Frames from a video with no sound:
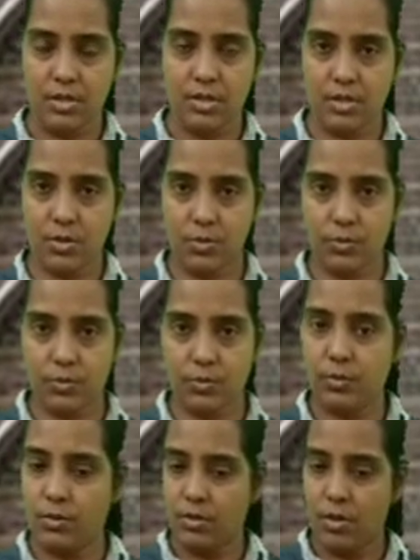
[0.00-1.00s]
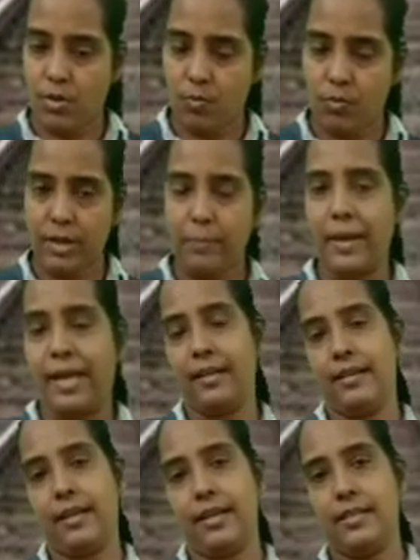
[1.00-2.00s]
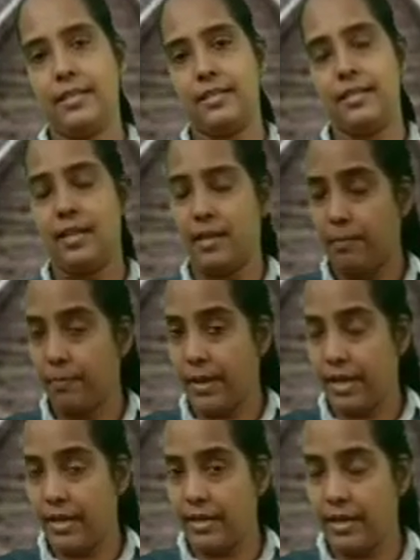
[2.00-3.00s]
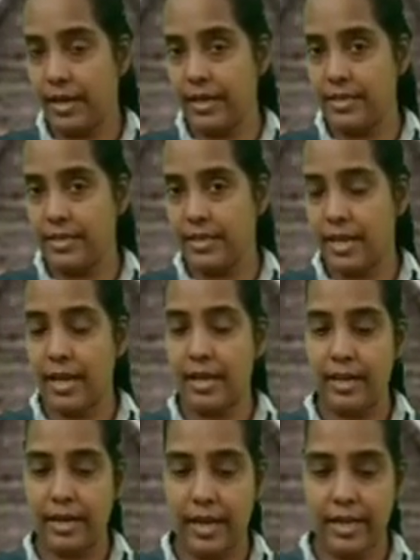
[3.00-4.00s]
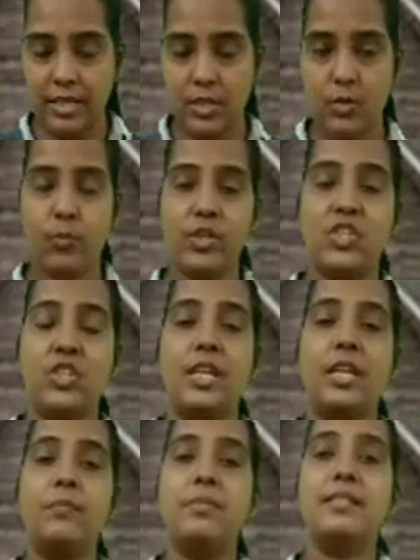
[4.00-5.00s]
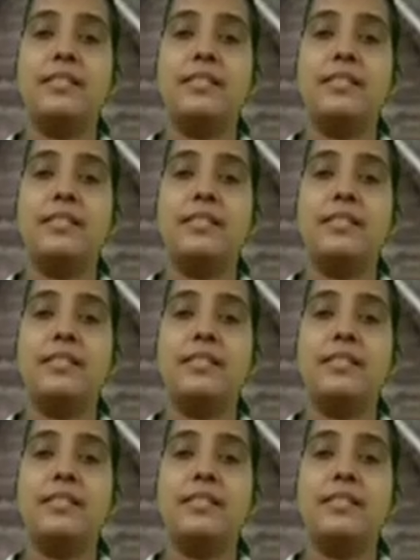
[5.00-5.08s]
So what are parallel lines? Parallel lines are lines which keep the